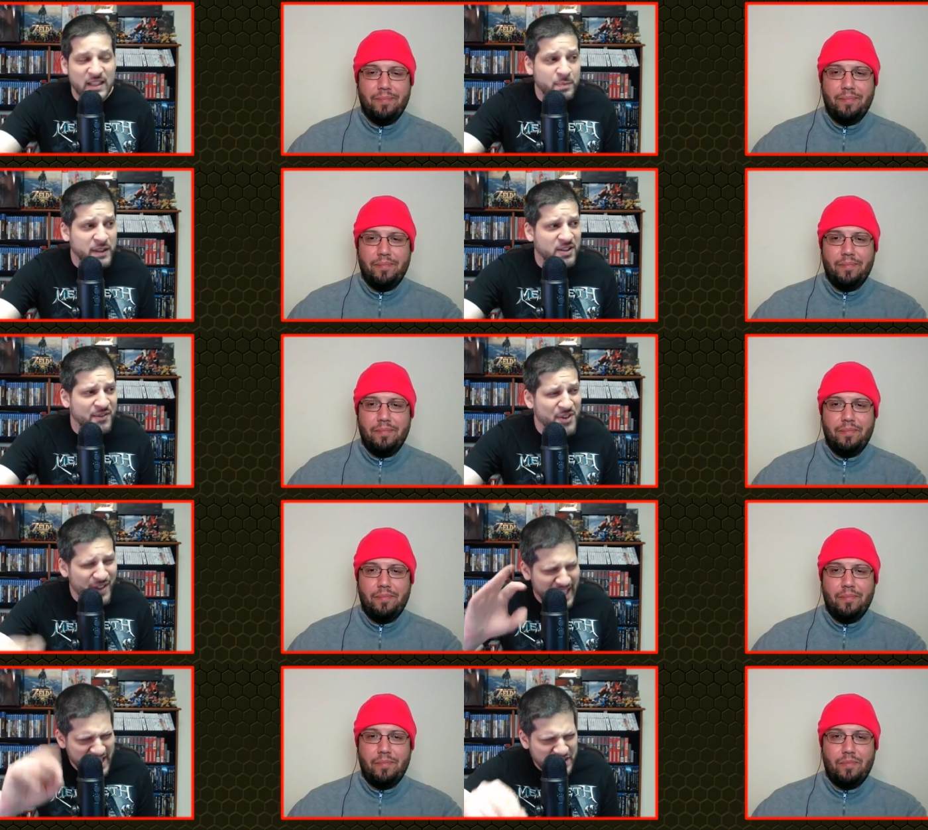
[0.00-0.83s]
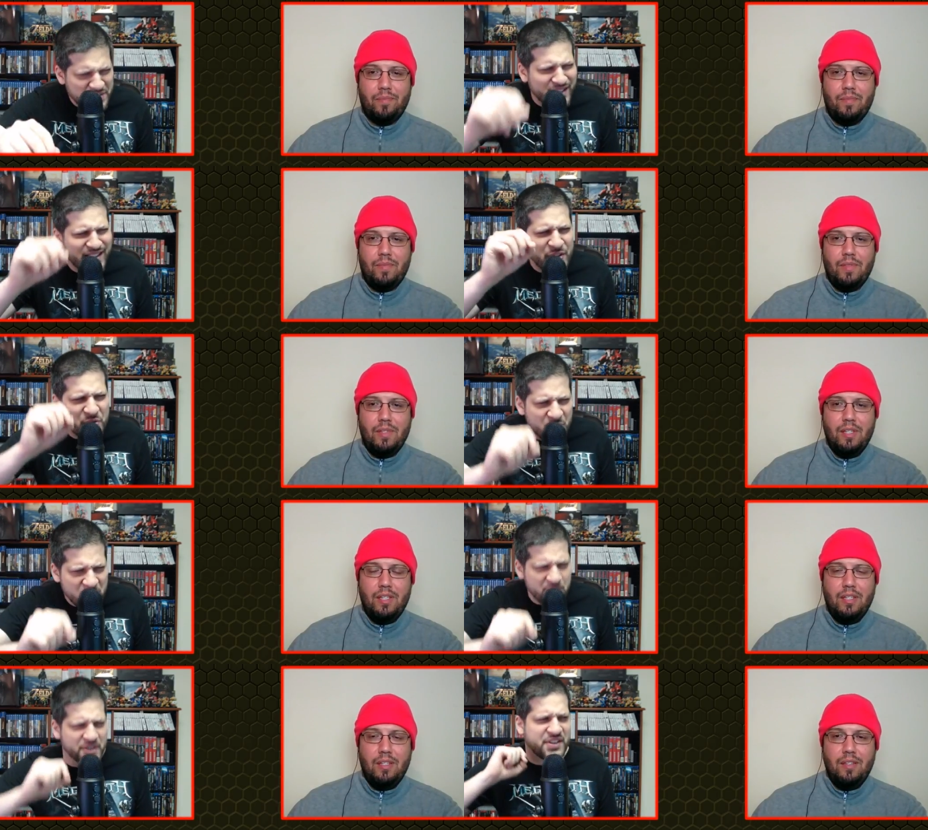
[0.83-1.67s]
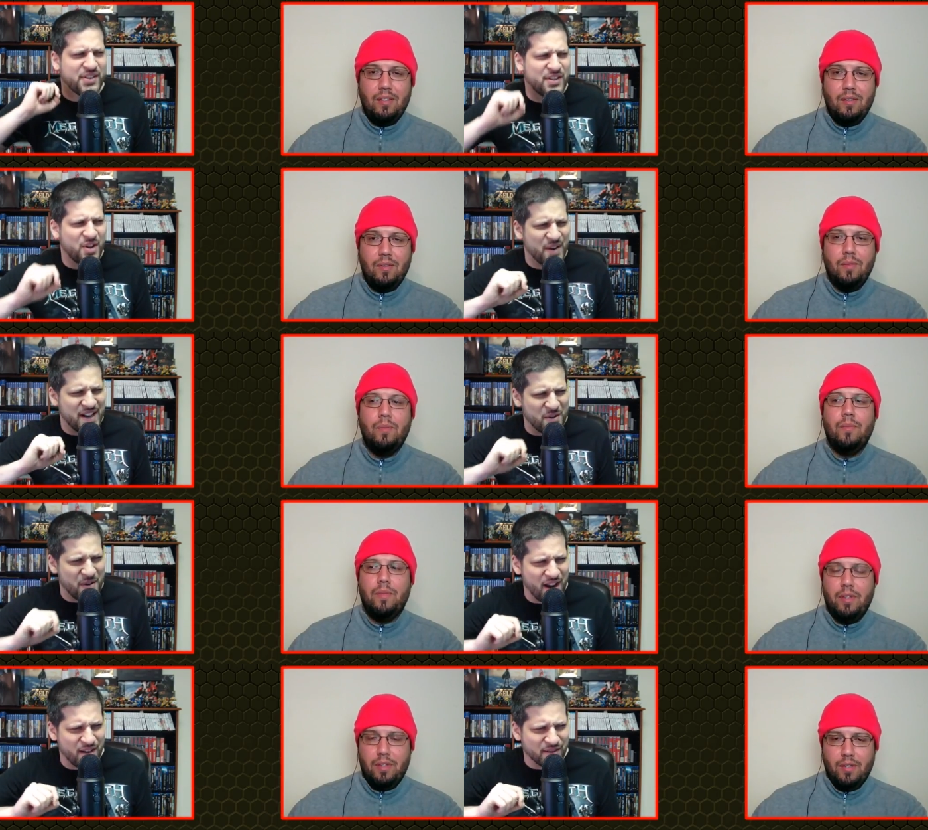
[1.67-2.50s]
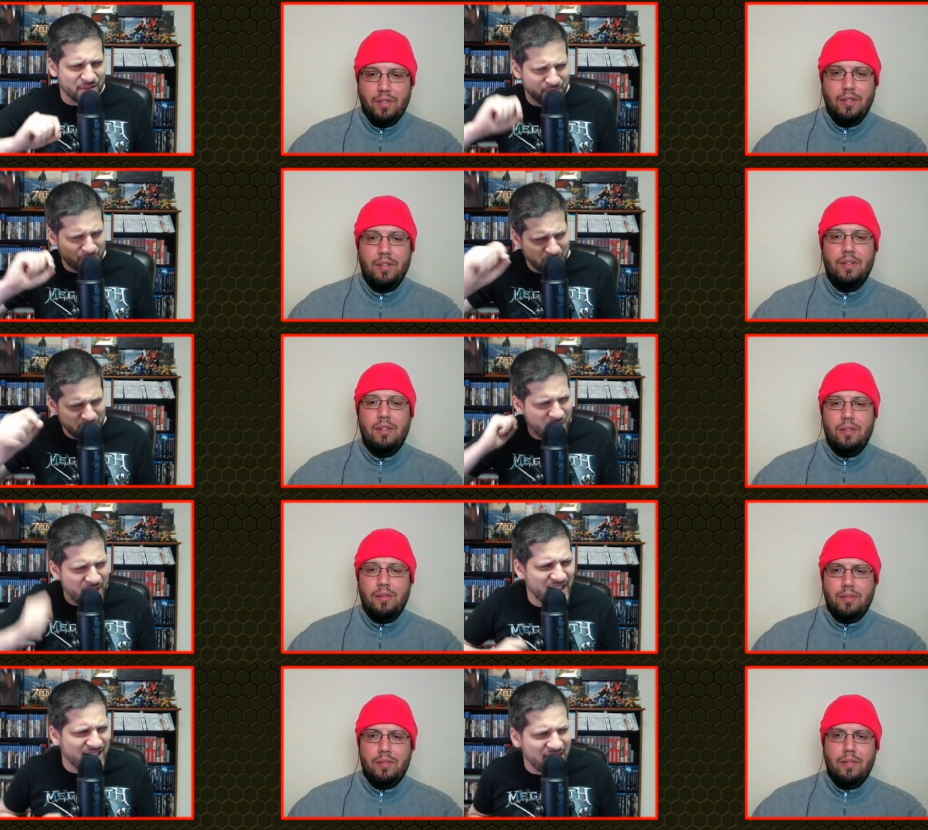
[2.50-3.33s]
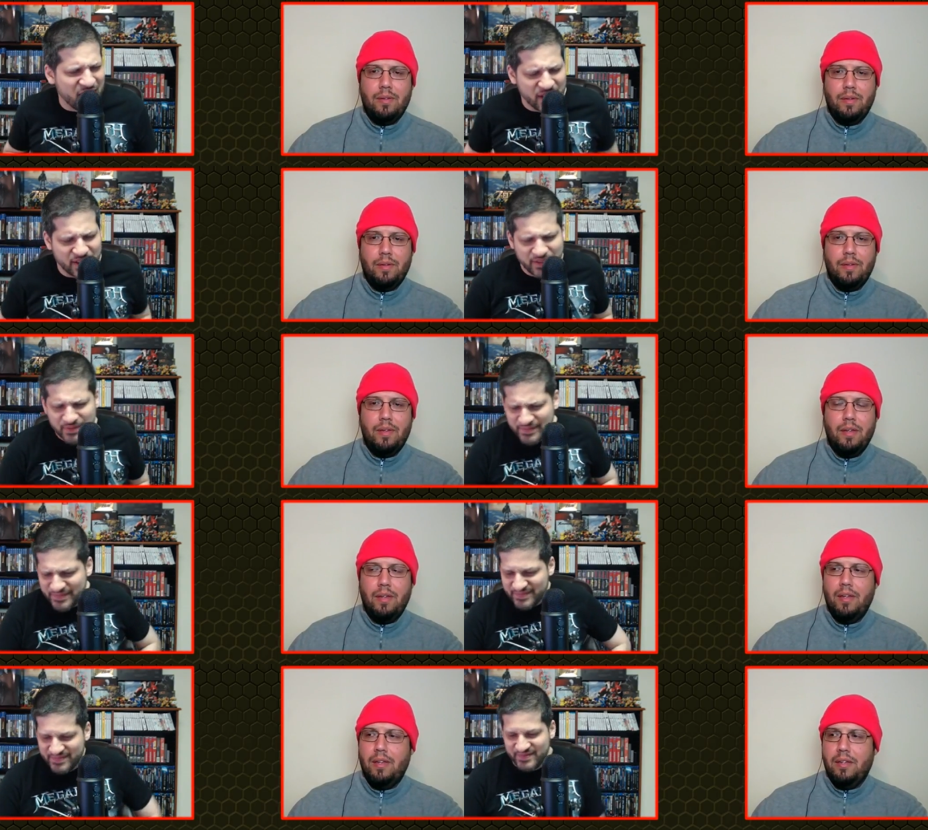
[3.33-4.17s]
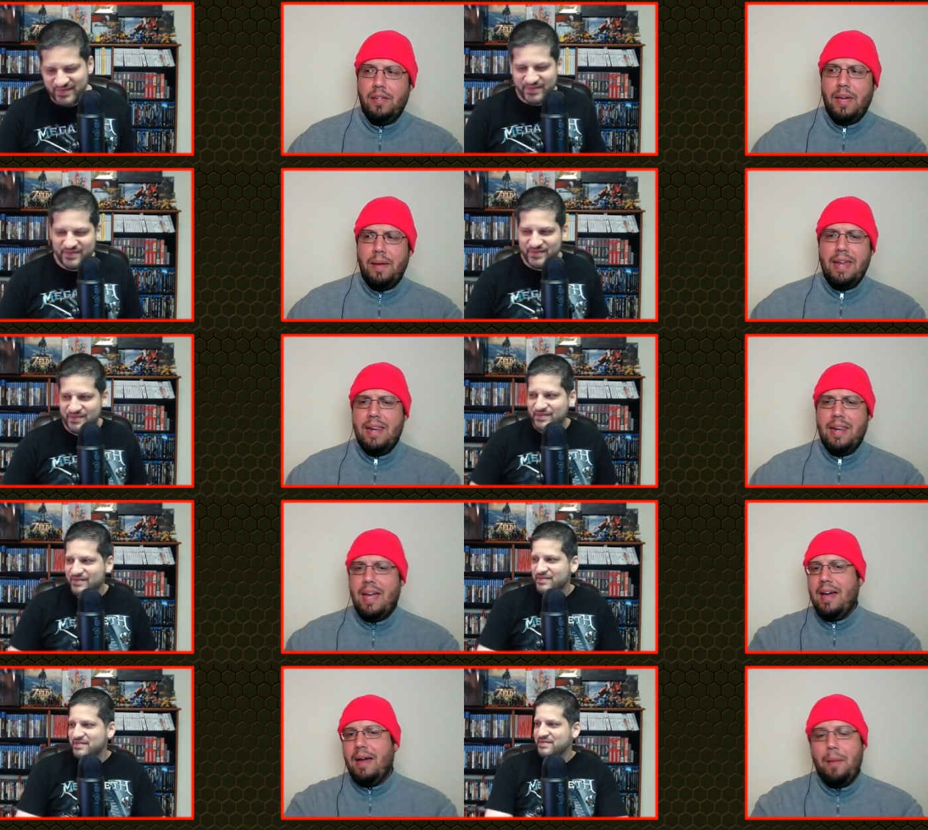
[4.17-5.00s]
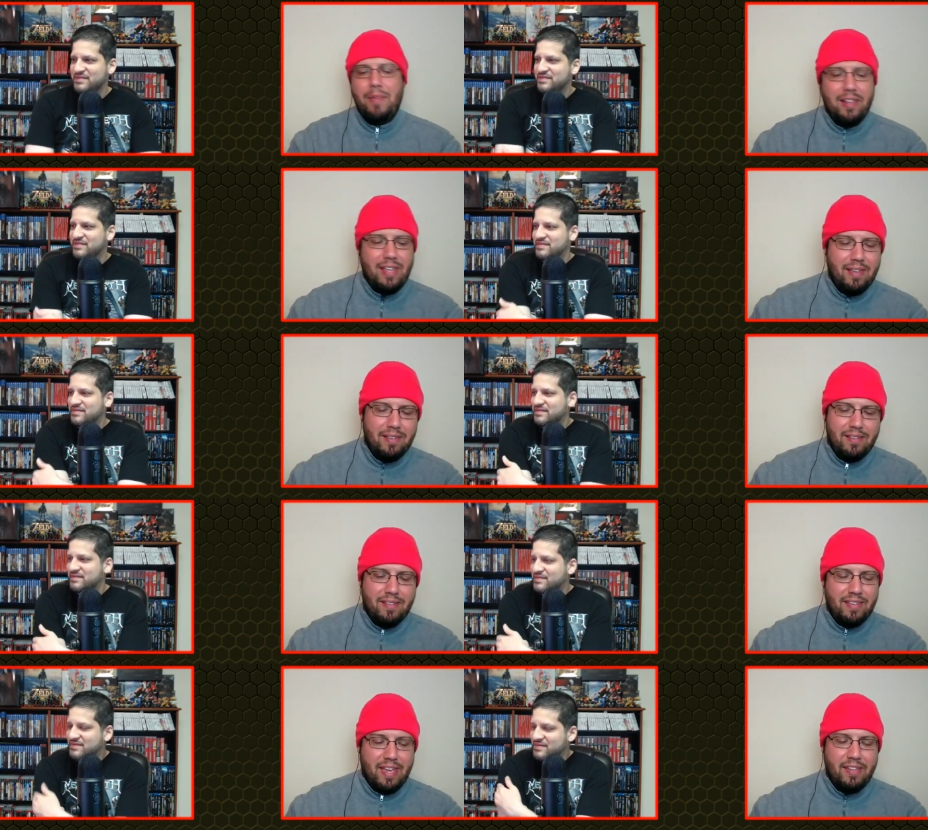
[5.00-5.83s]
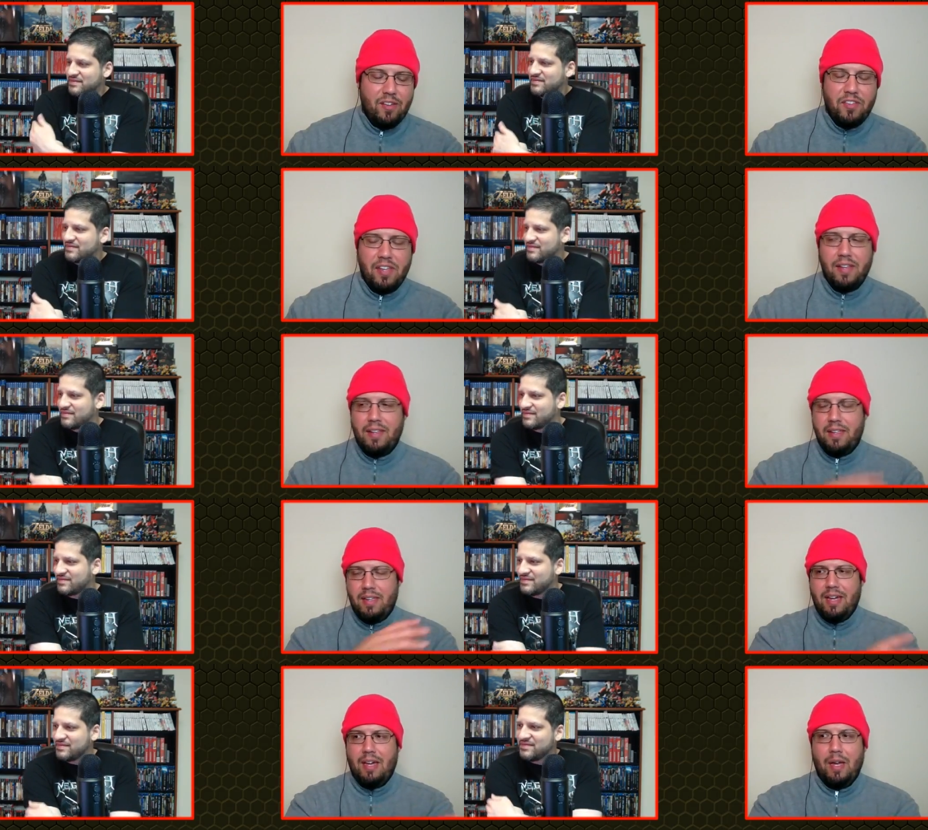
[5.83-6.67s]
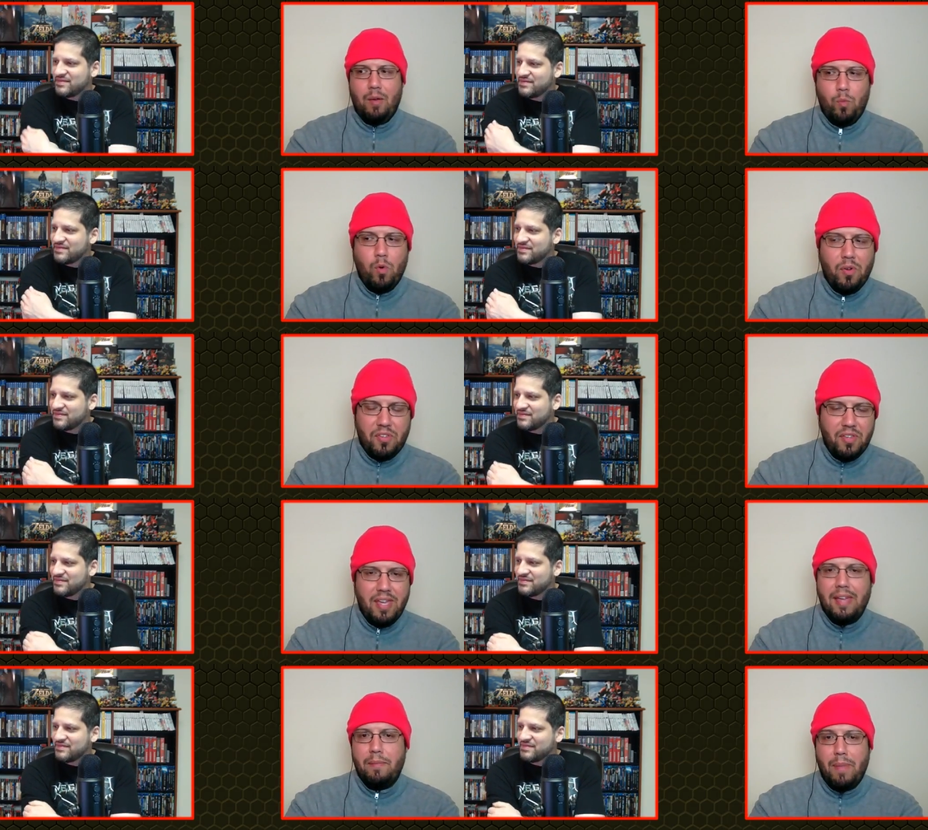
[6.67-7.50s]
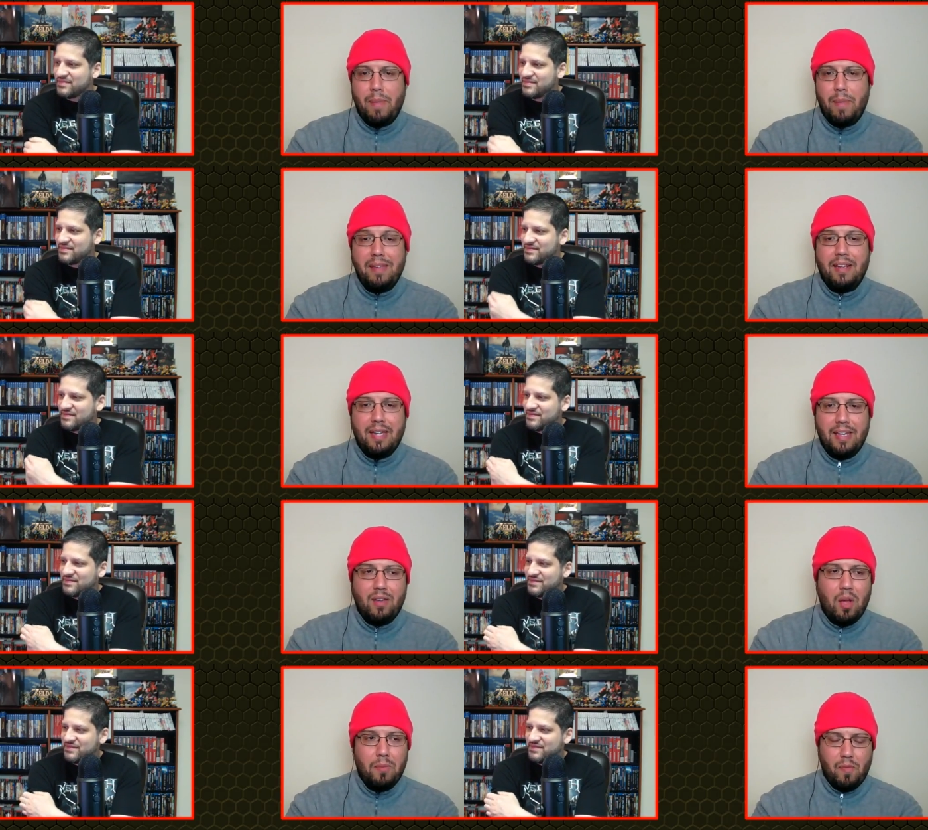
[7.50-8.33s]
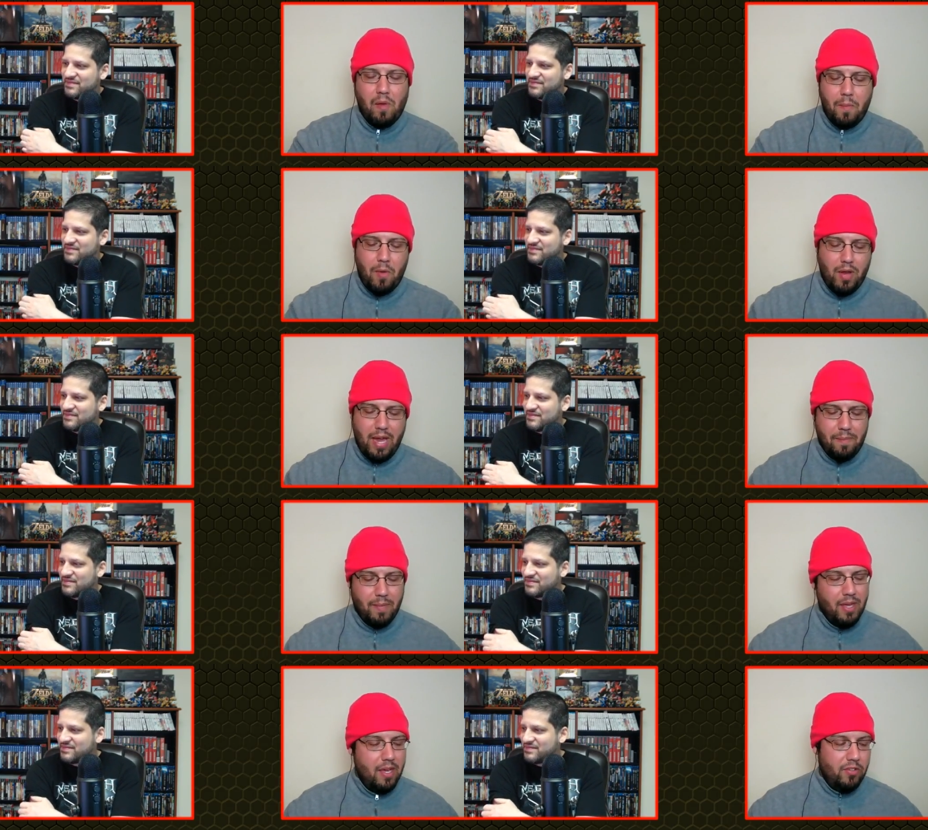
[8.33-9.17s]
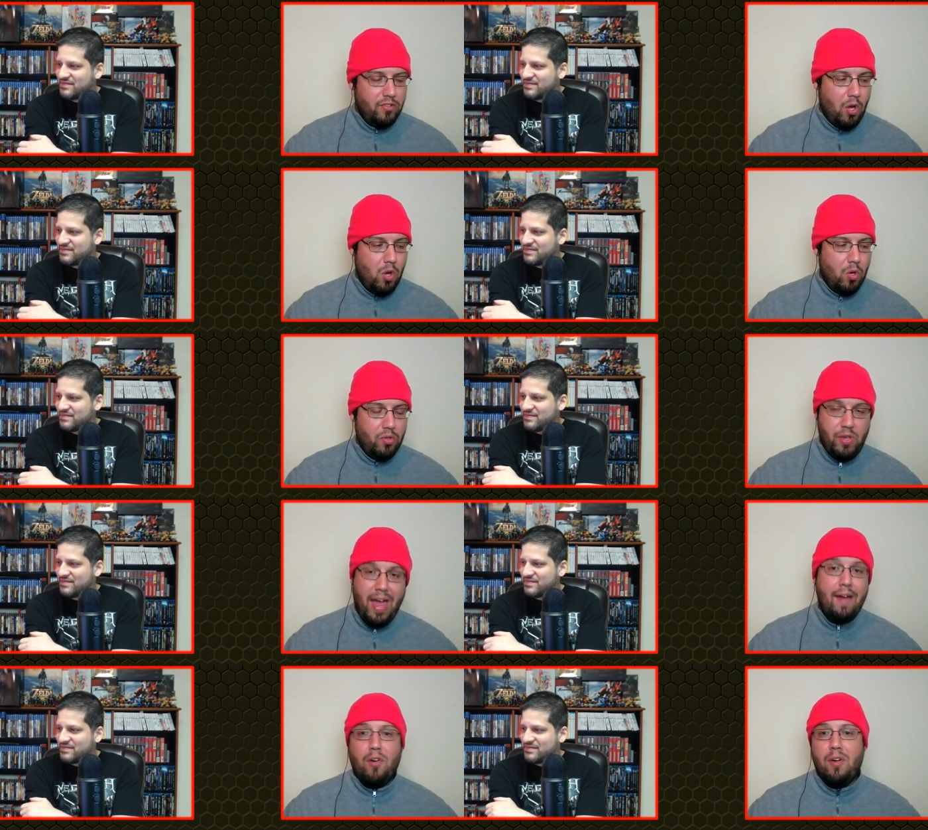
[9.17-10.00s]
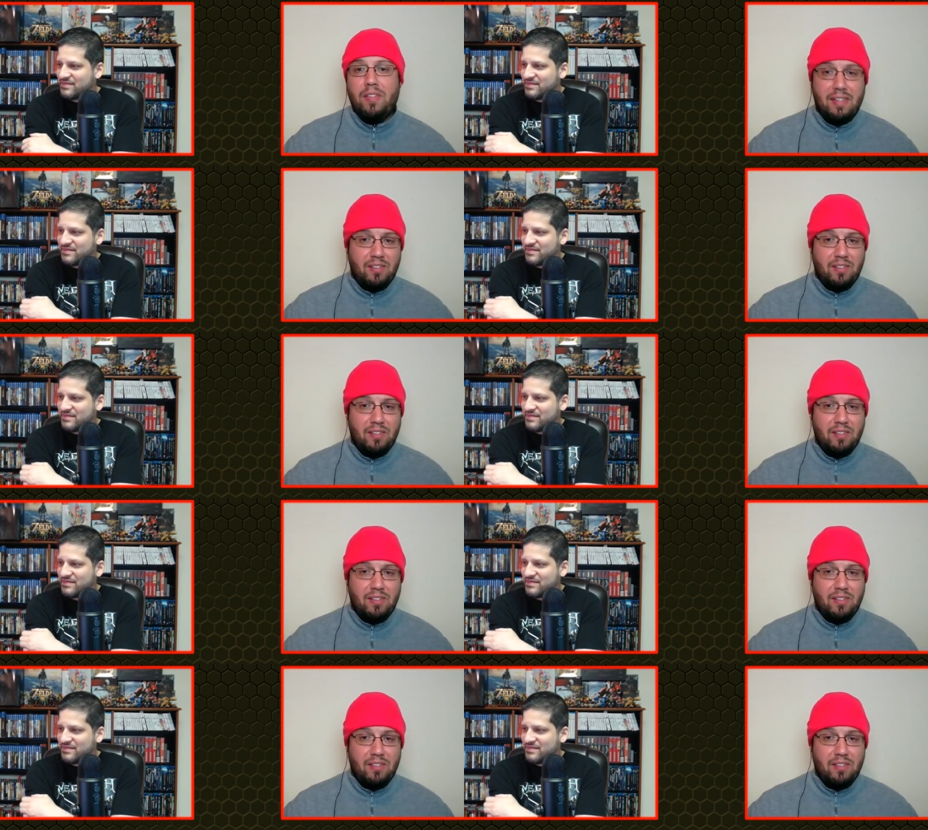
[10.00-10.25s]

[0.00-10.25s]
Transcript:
Speaker 1: piece of new interesting rumors going around. But go ahead, Caleones.
Speaker 2: Yeah, and the interesting rumors basically comes from, so you have